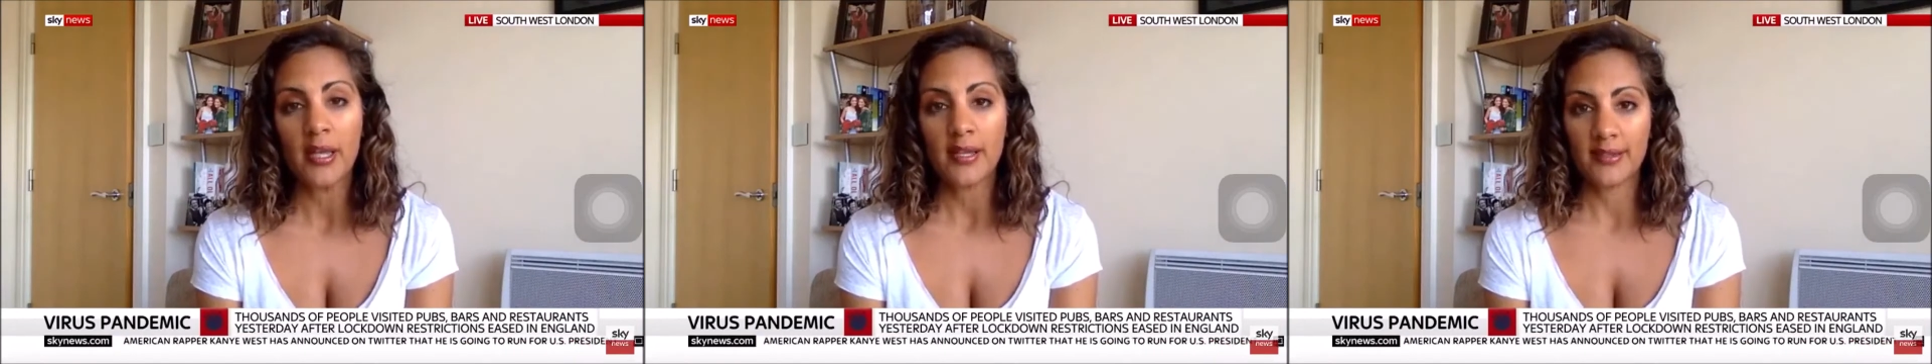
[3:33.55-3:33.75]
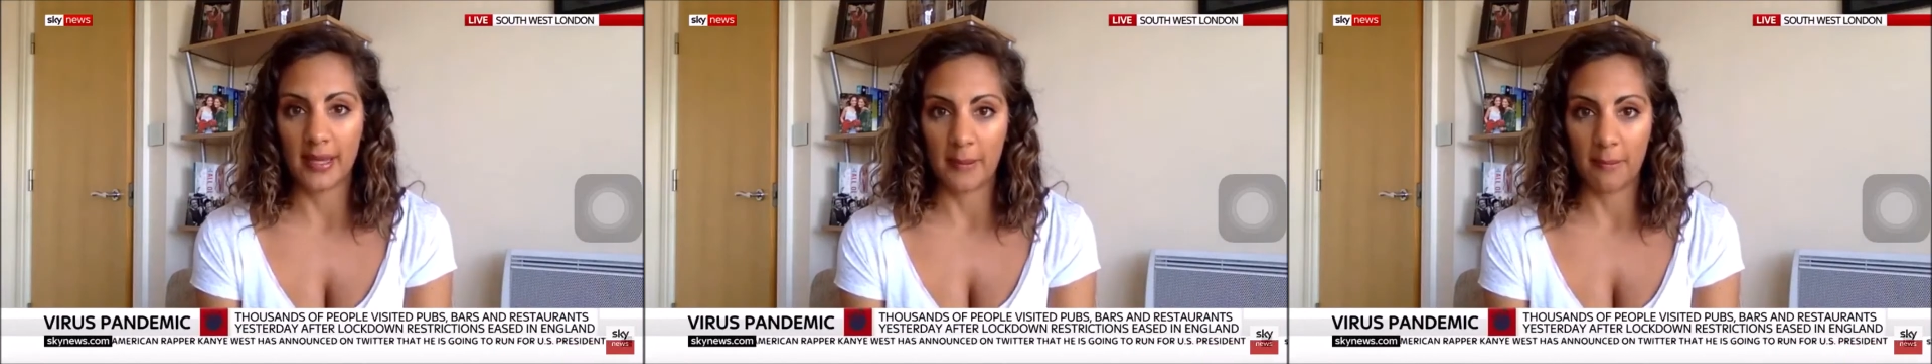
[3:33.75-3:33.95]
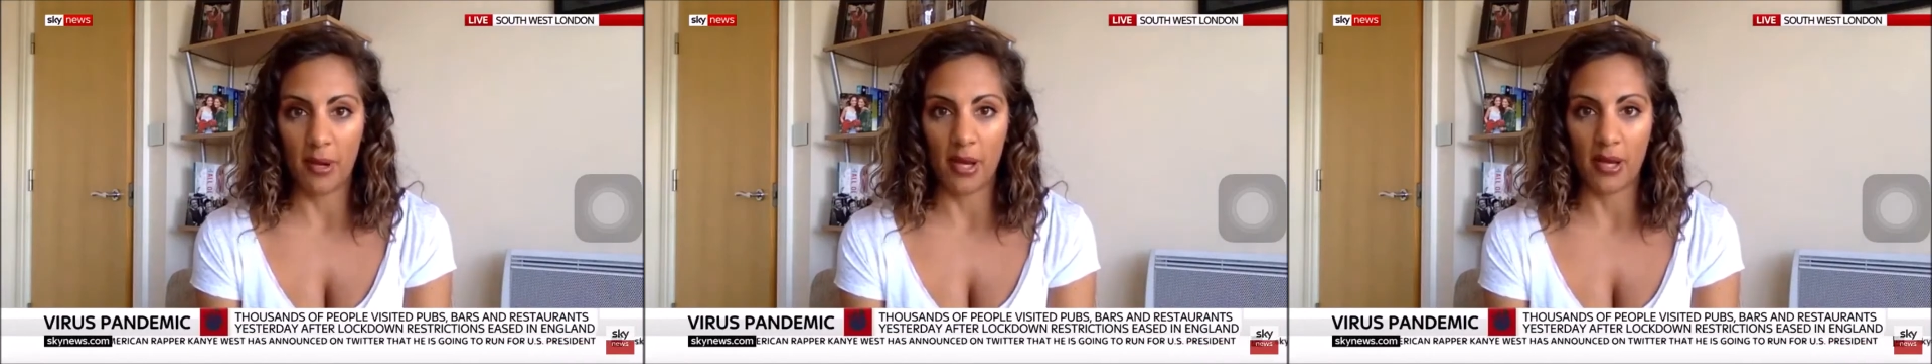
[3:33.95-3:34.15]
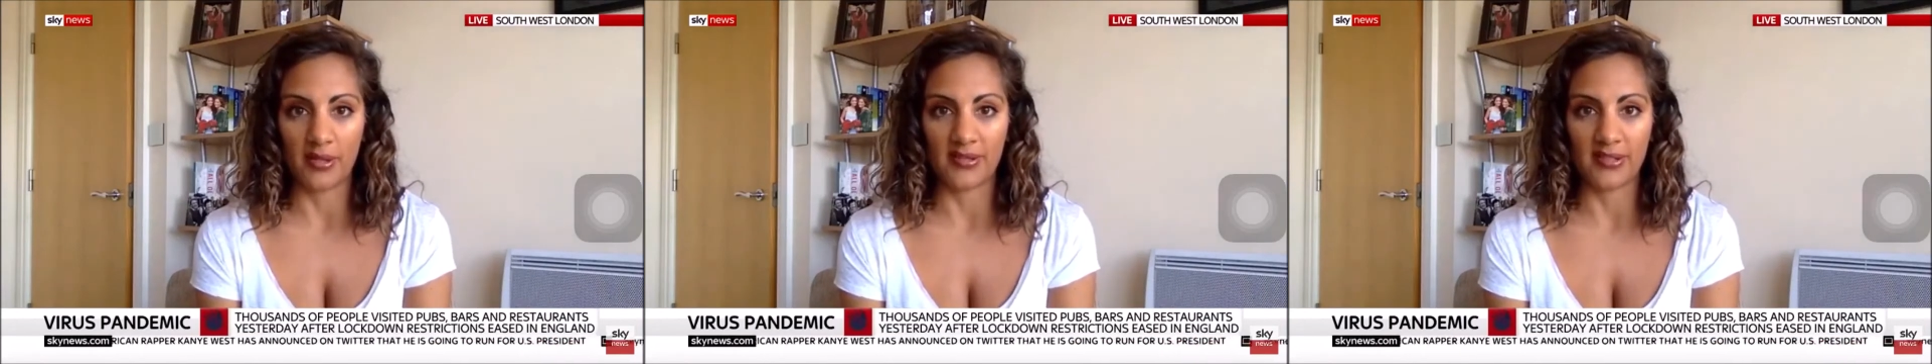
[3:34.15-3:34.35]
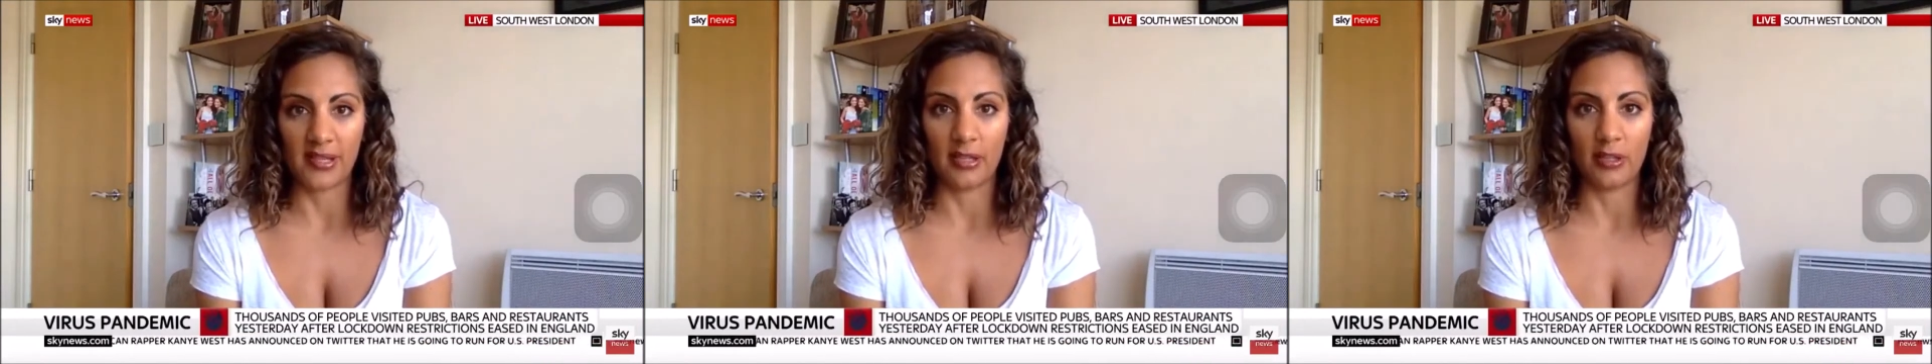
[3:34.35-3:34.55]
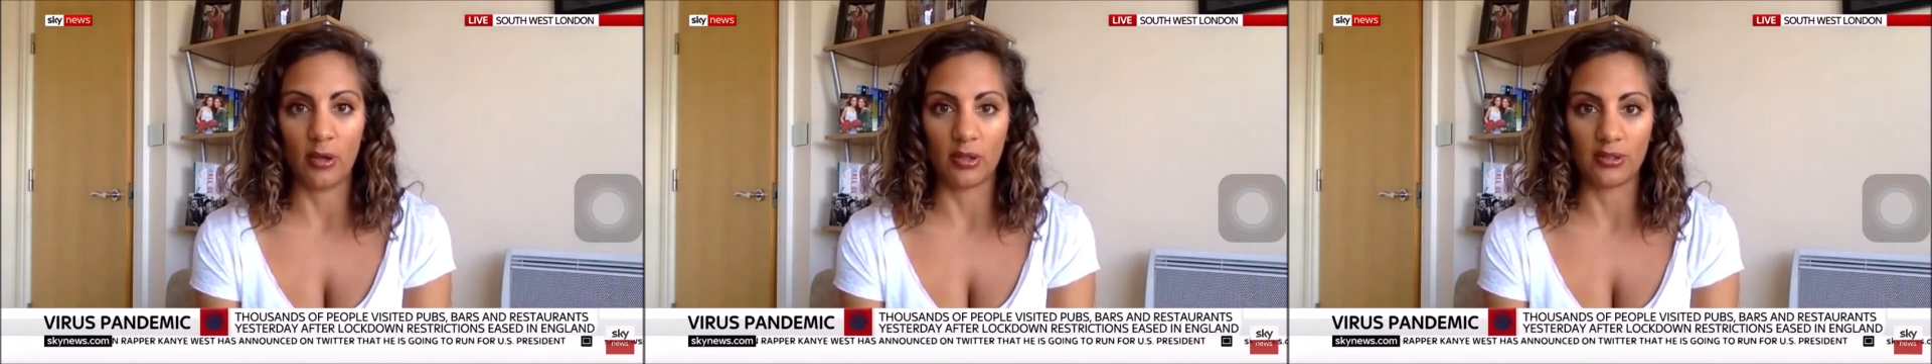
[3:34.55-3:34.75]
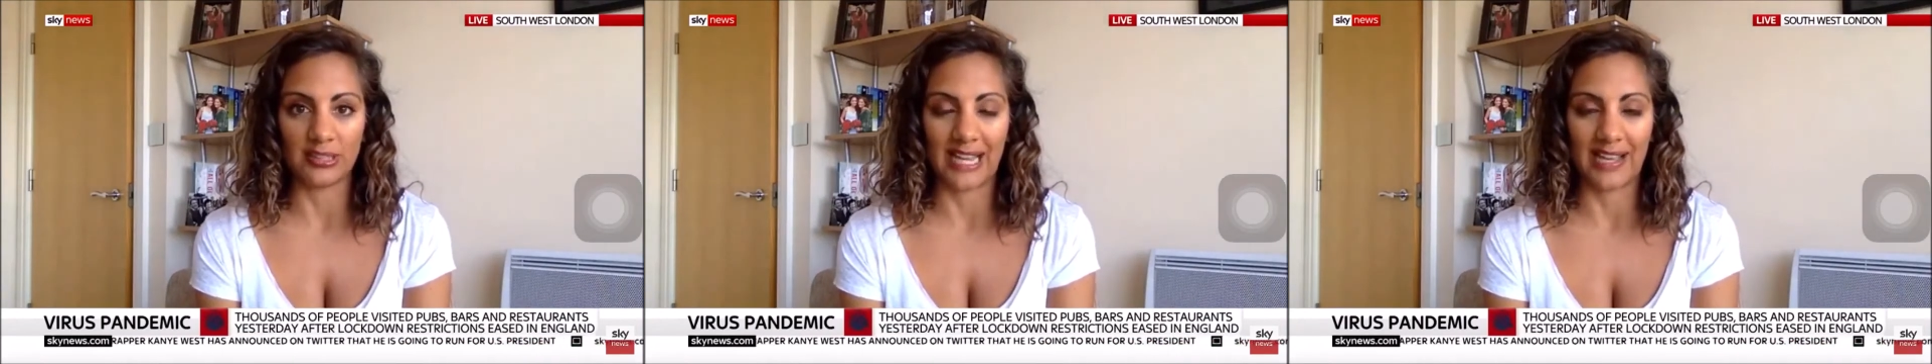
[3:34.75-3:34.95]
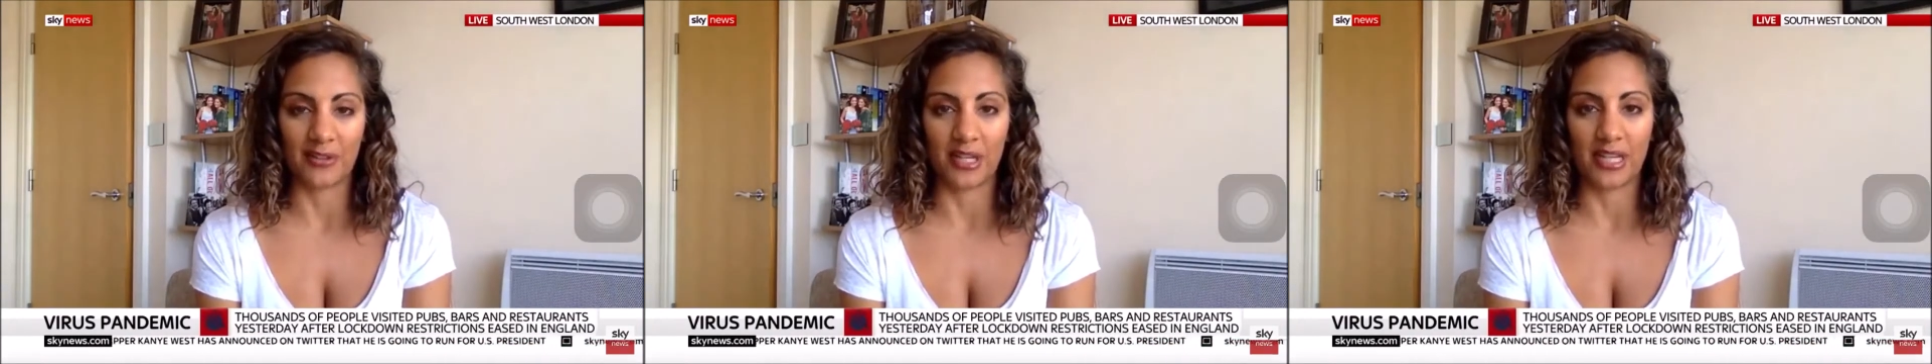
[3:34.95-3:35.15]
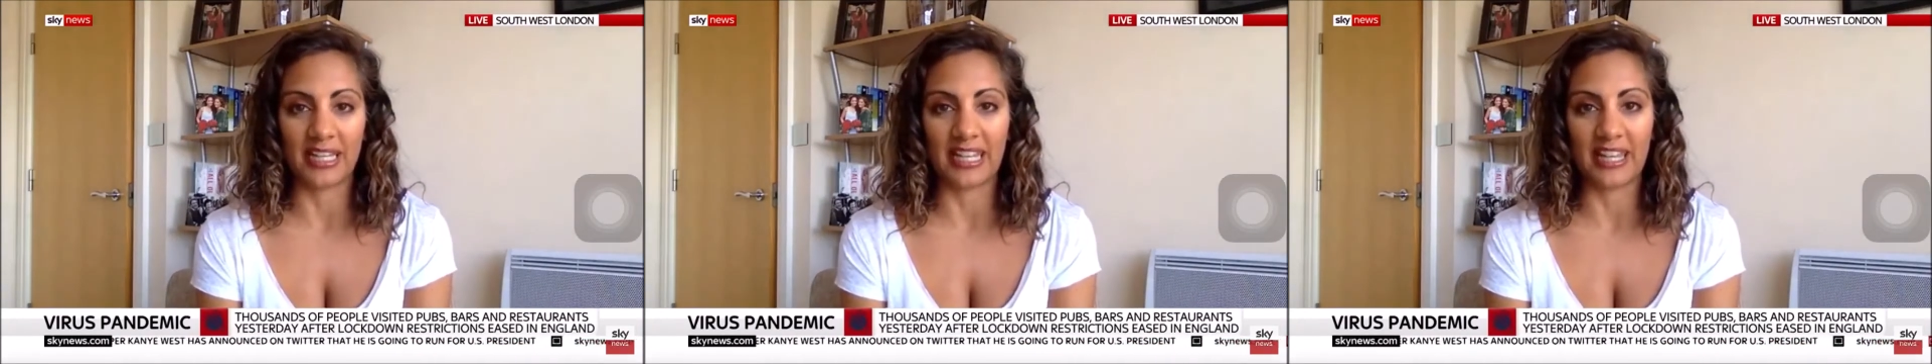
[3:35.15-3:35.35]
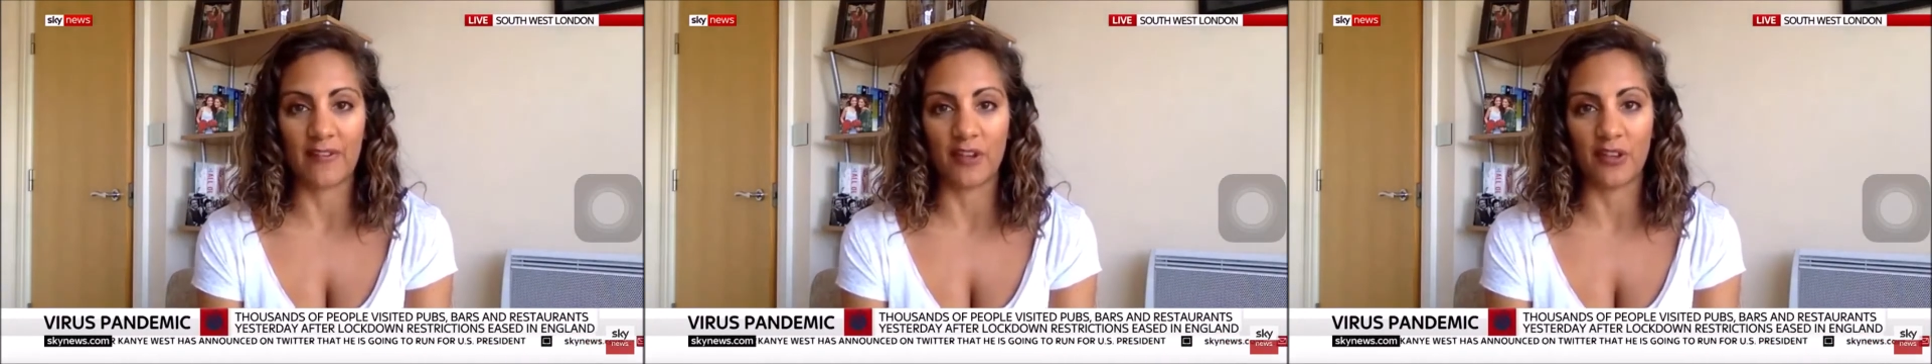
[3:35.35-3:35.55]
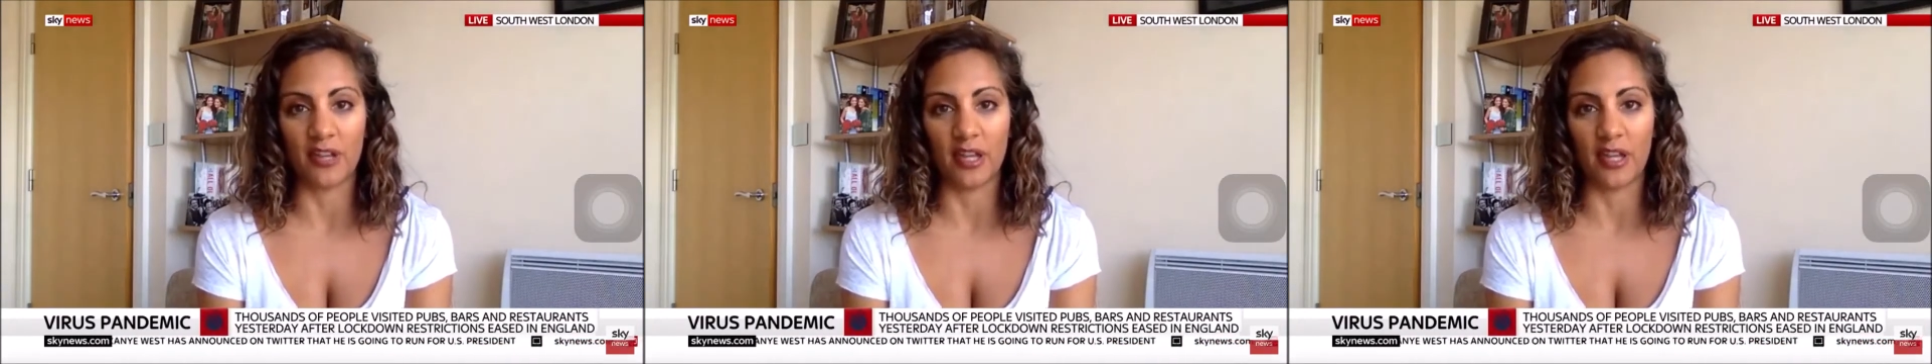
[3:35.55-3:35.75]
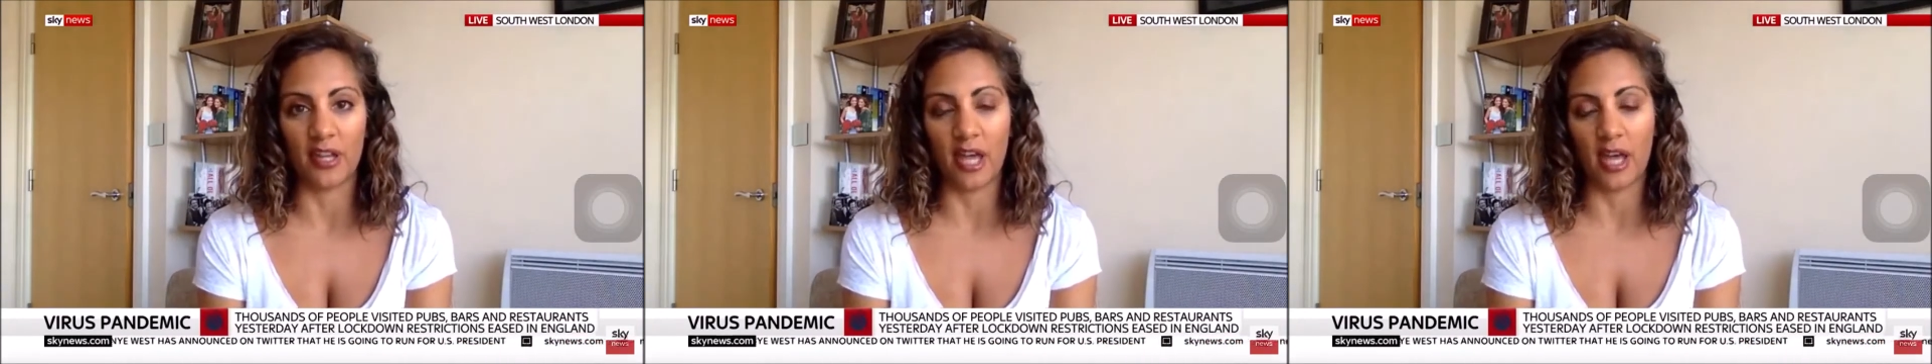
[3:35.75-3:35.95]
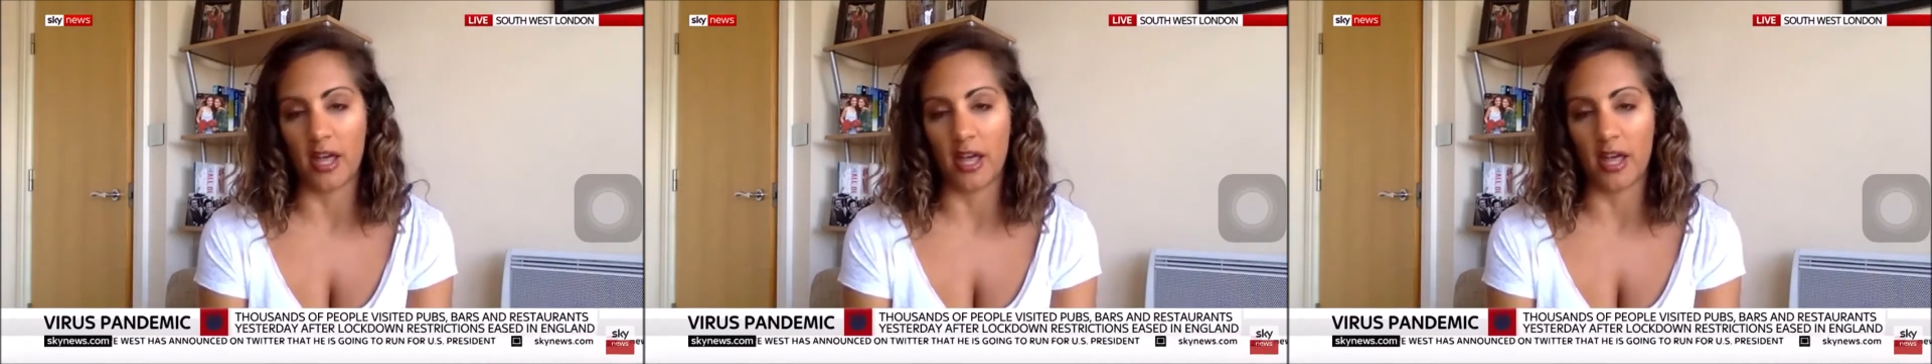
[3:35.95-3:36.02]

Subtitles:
to impose a lockdown, given that